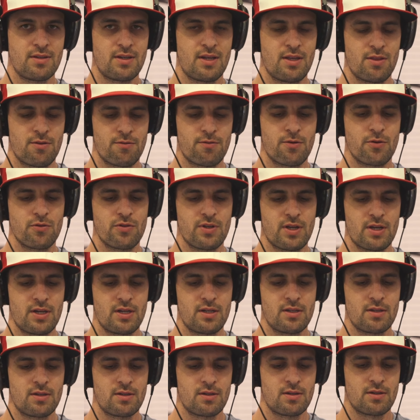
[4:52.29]
in the first
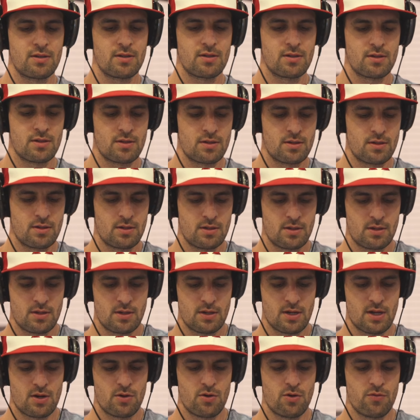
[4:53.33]
inning.
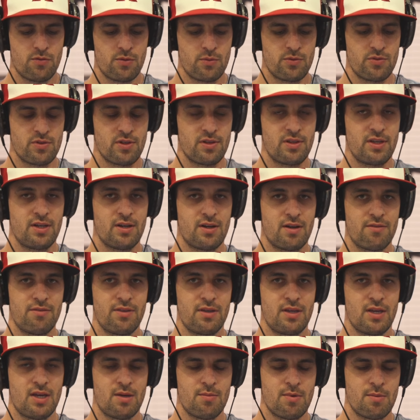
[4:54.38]
I don't know if it was to lead off
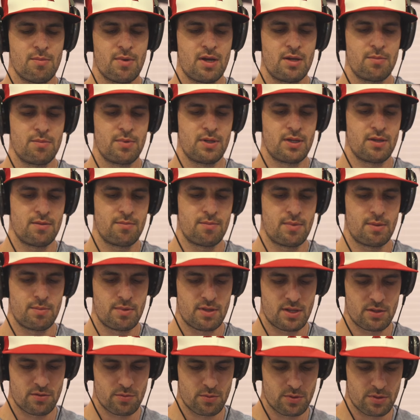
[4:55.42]
the game. It might be, and maybe
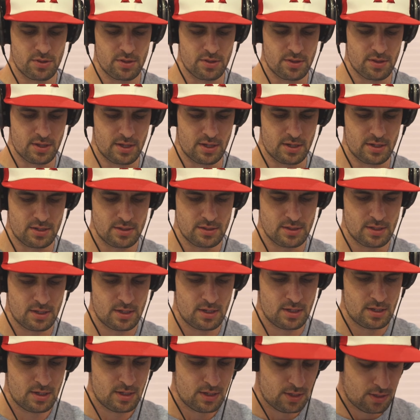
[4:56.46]
that's what the thing is.
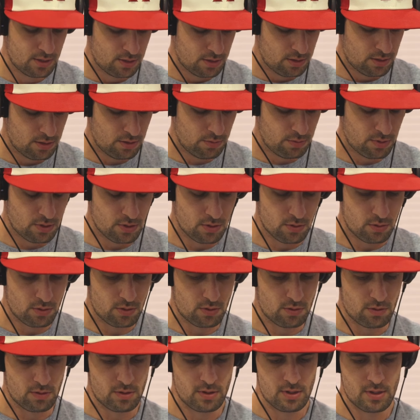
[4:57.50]
There we go,
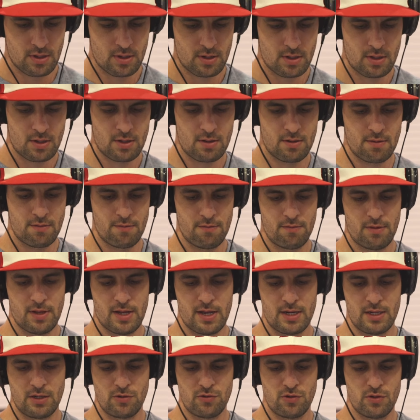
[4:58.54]
little
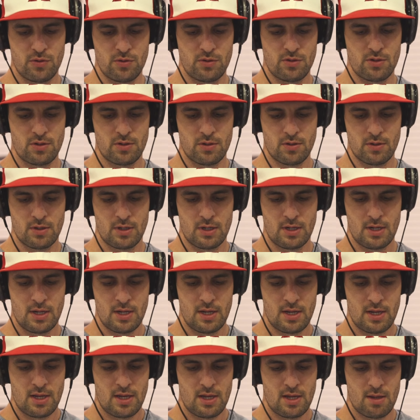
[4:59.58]
Vladdy Junior
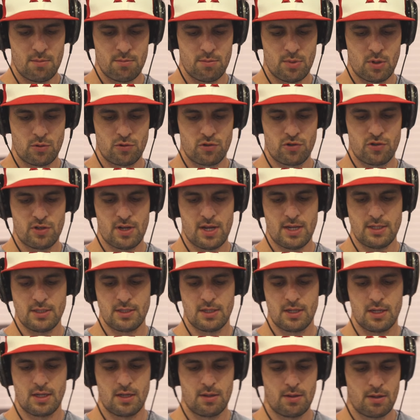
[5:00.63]
and
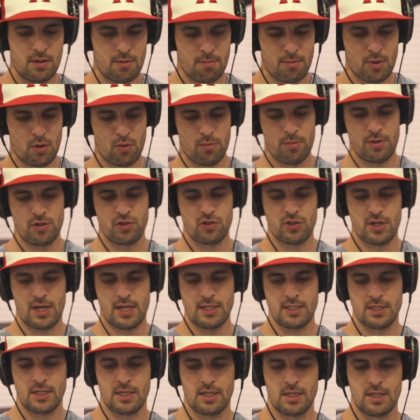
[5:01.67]
Bochette, Bo
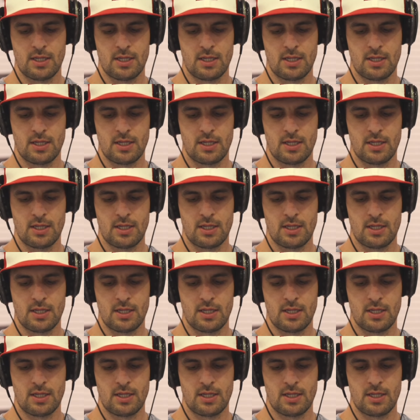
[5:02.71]
Bochette,